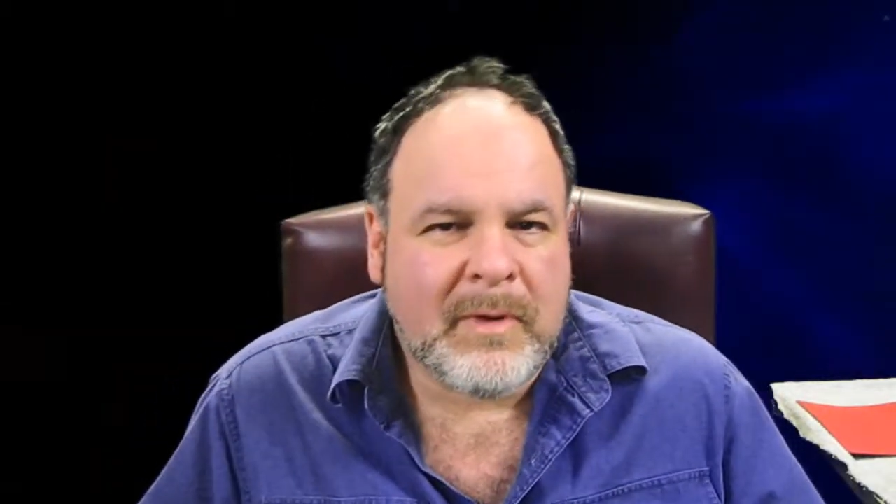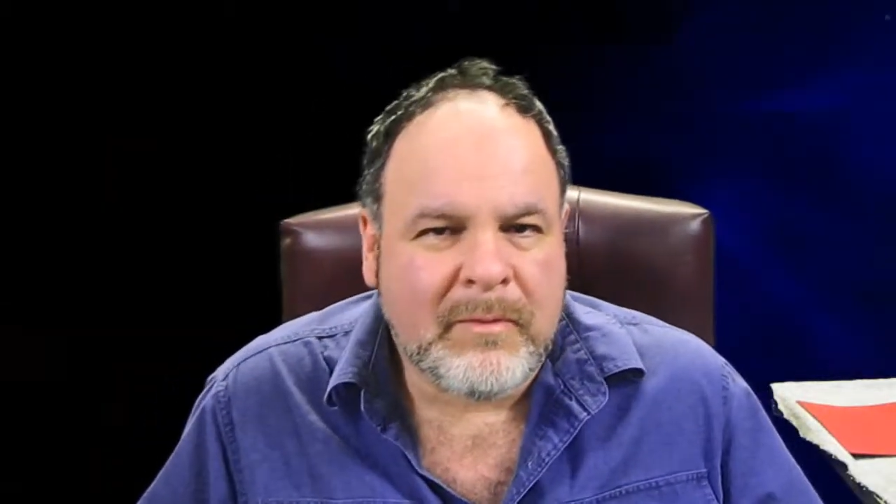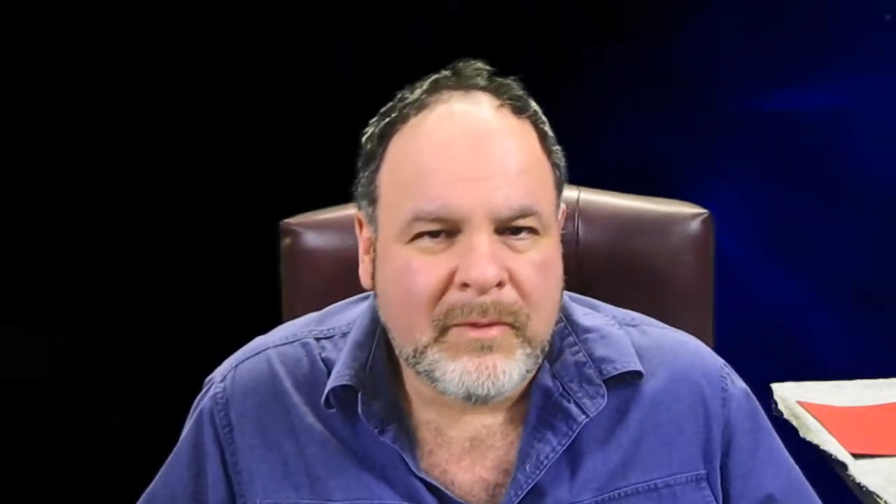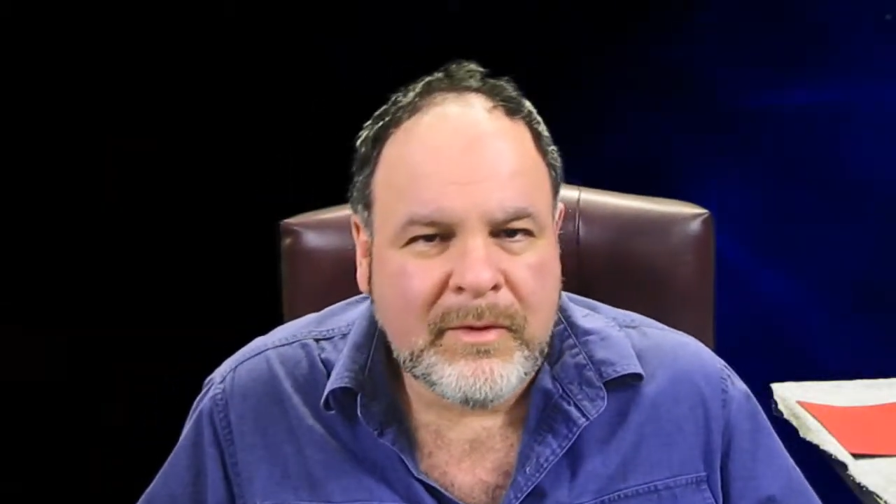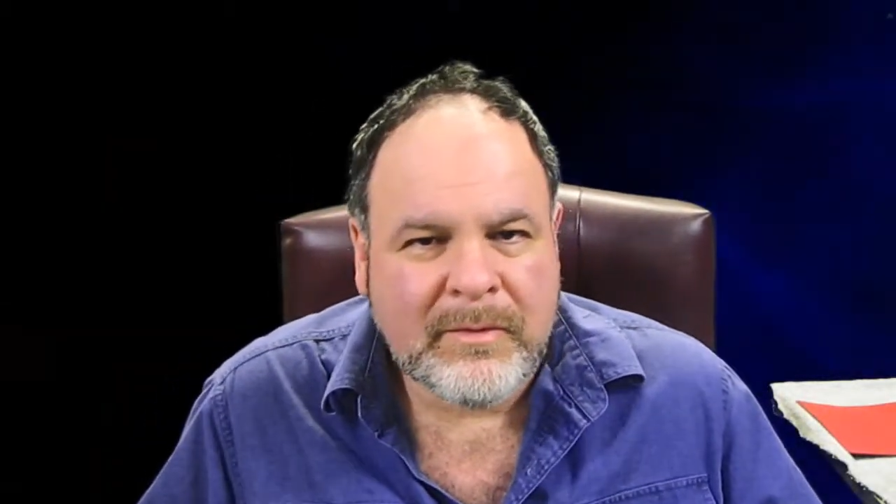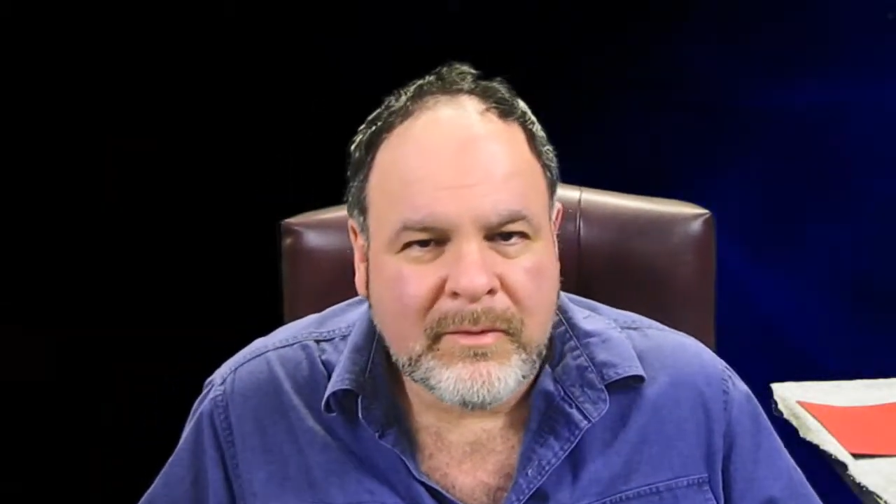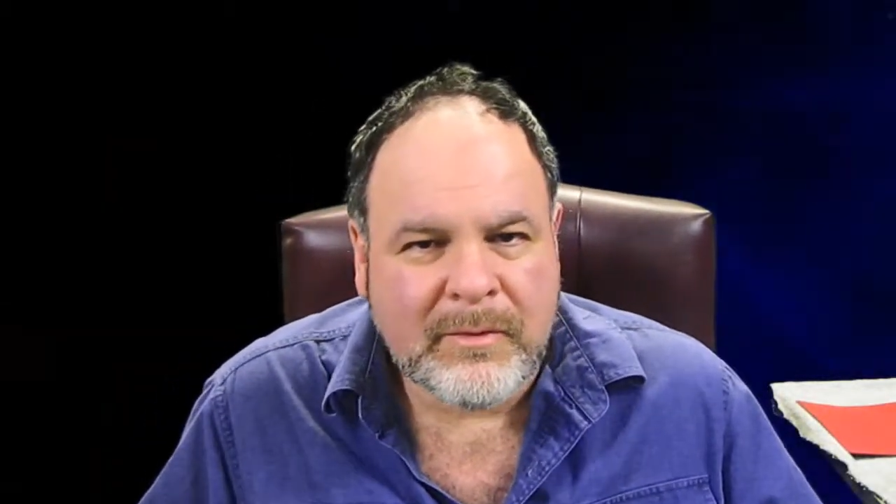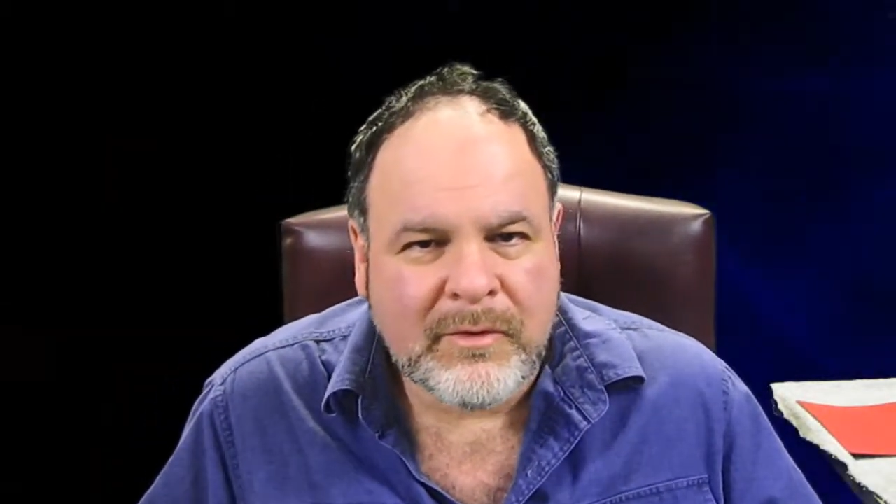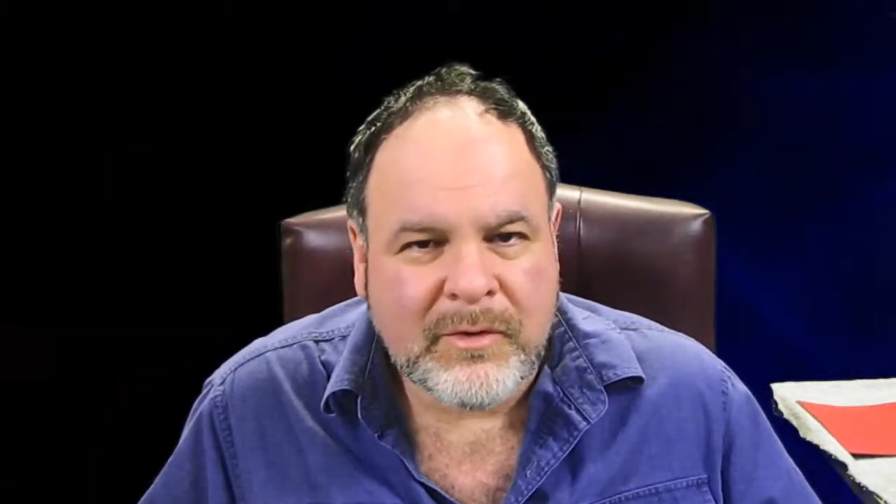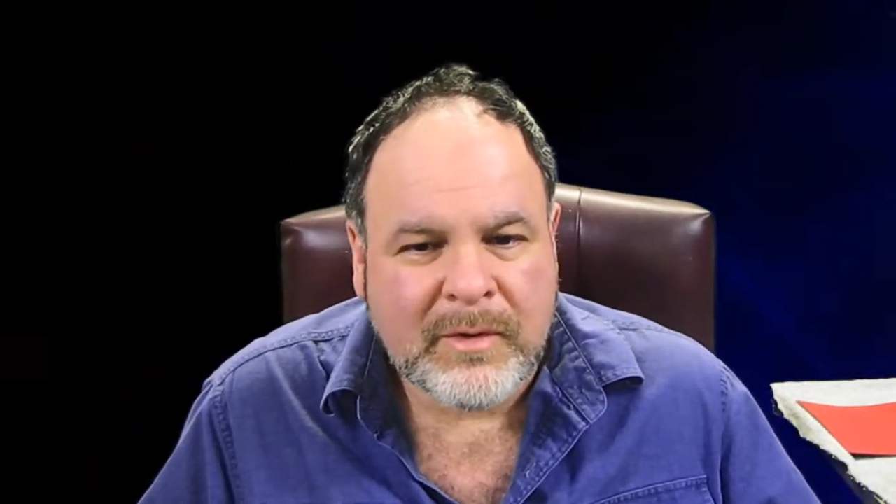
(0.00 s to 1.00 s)

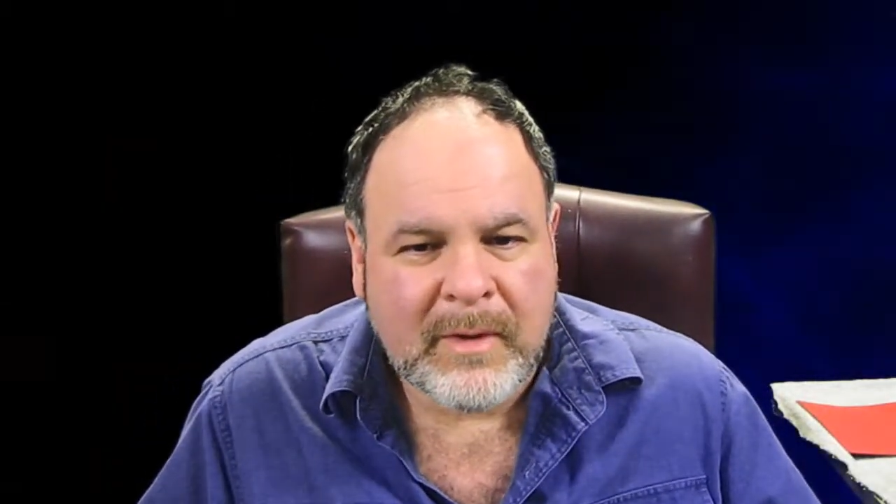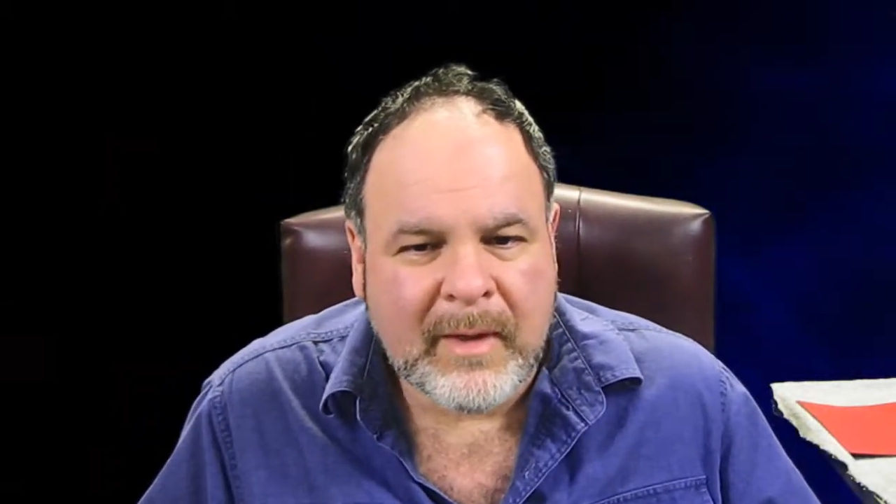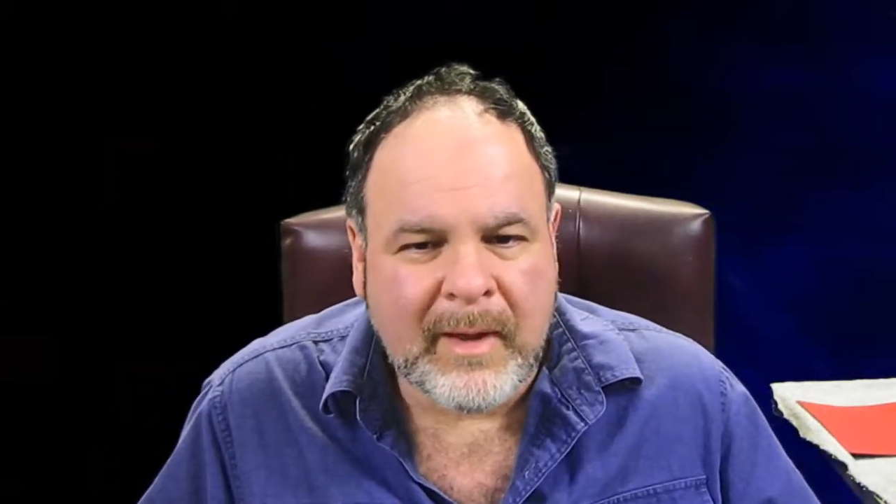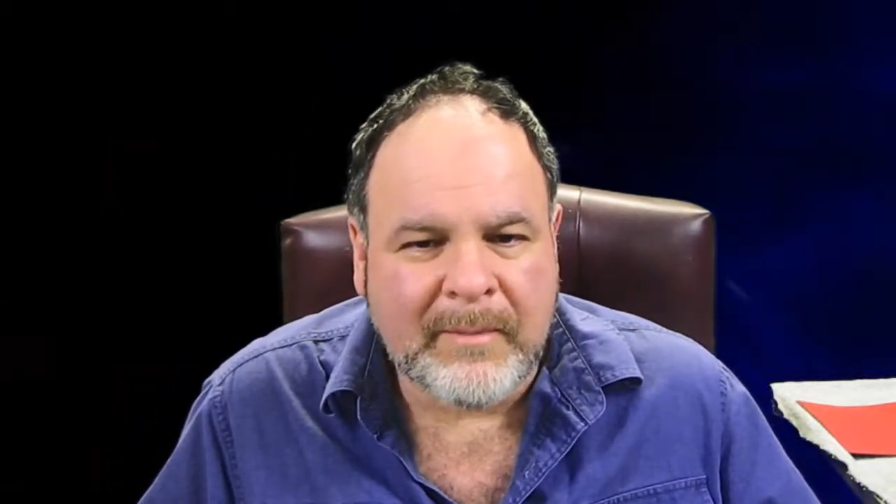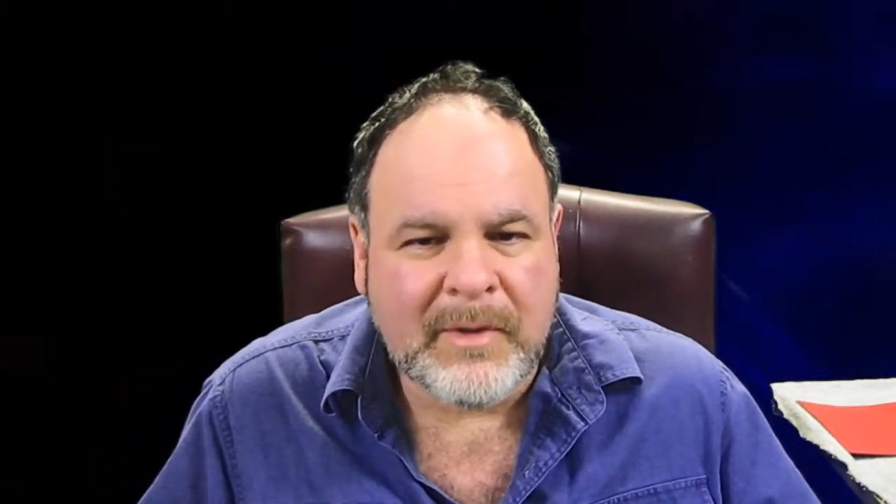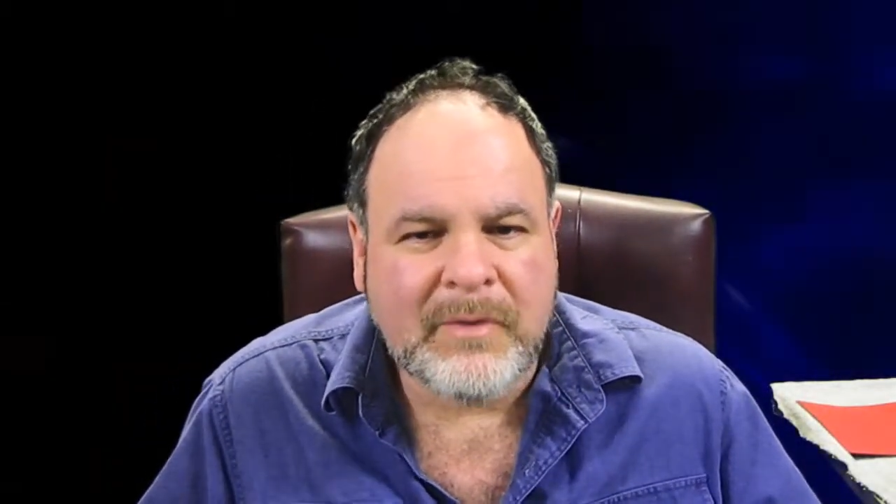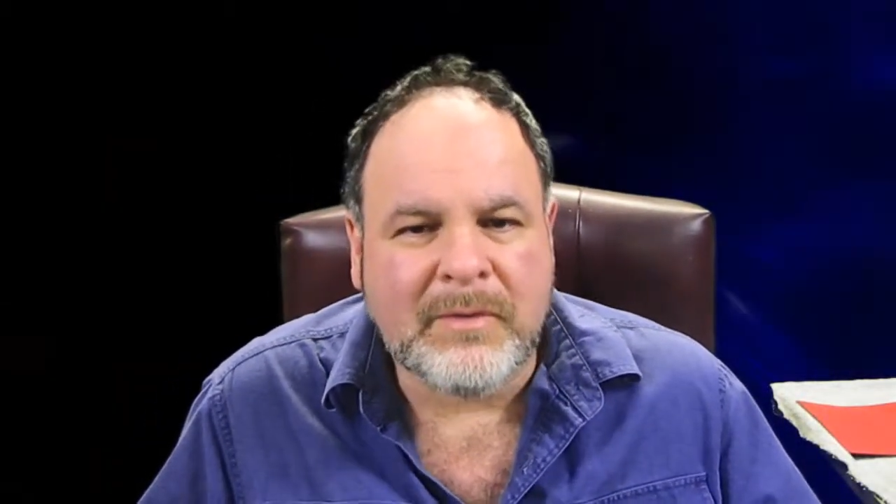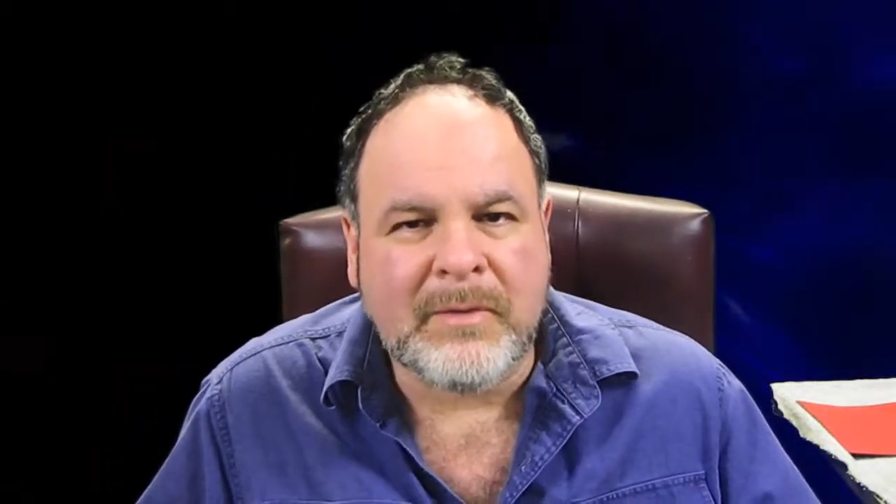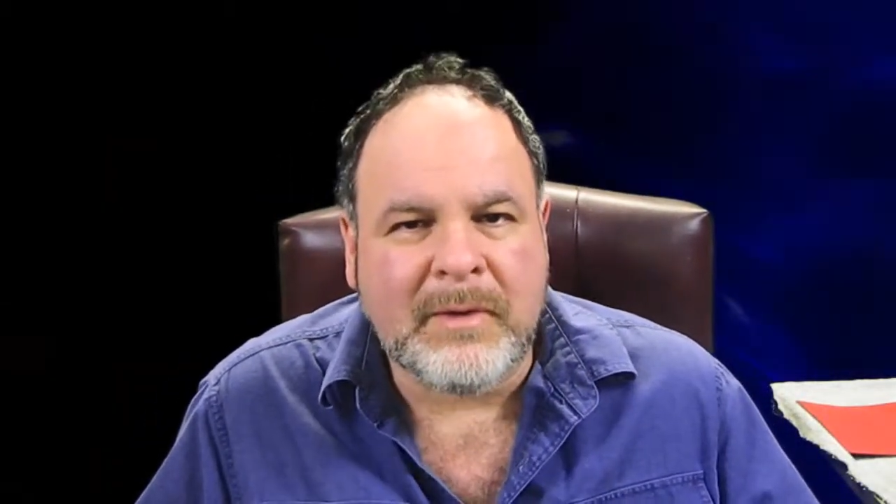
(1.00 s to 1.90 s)
research into